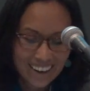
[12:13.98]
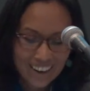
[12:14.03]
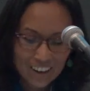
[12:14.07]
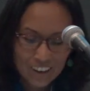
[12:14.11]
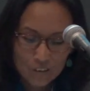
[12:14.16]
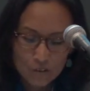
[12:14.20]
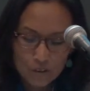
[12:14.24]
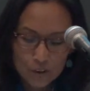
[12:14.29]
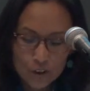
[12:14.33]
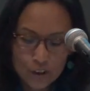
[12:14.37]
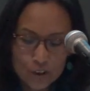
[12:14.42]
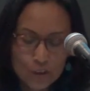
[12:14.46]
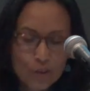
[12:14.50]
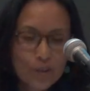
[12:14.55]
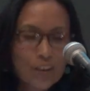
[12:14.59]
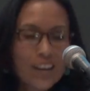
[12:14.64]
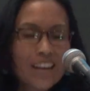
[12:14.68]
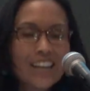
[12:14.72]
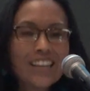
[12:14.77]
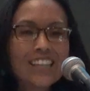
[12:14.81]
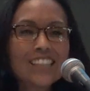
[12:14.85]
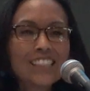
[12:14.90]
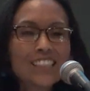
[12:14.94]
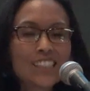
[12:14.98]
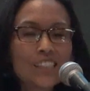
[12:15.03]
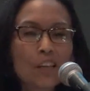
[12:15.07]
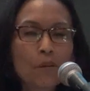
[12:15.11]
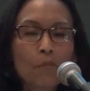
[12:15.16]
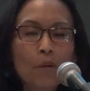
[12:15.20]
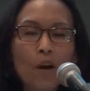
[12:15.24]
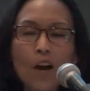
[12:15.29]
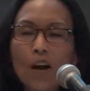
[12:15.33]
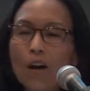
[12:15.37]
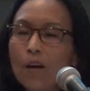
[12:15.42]
We were creating
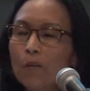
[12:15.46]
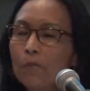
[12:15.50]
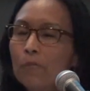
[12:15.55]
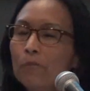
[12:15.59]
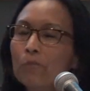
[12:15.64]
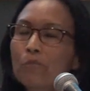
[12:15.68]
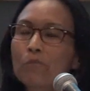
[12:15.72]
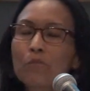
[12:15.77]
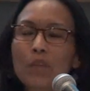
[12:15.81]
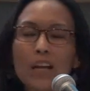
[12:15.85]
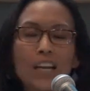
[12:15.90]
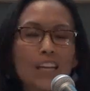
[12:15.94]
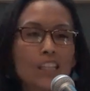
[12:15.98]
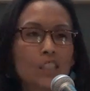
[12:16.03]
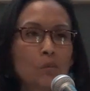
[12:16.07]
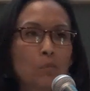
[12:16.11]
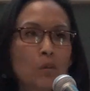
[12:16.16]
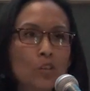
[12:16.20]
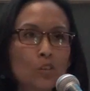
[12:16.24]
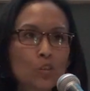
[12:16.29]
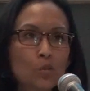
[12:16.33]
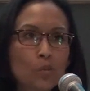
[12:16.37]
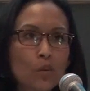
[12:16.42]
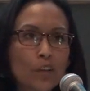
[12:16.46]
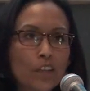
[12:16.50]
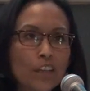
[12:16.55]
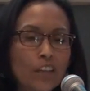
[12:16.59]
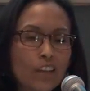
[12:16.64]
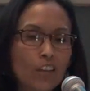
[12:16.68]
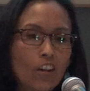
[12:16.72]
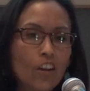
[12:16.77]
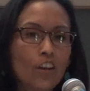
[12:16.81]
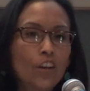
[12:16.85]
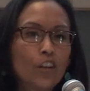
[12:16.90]
some, my husband's working
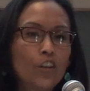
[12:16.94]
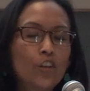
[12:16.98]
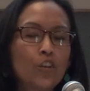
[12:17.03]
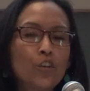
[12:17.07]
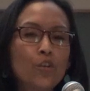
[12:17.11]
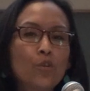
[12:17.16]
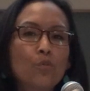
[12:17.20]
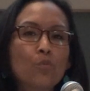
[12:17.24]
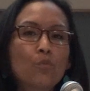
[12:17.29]
on a new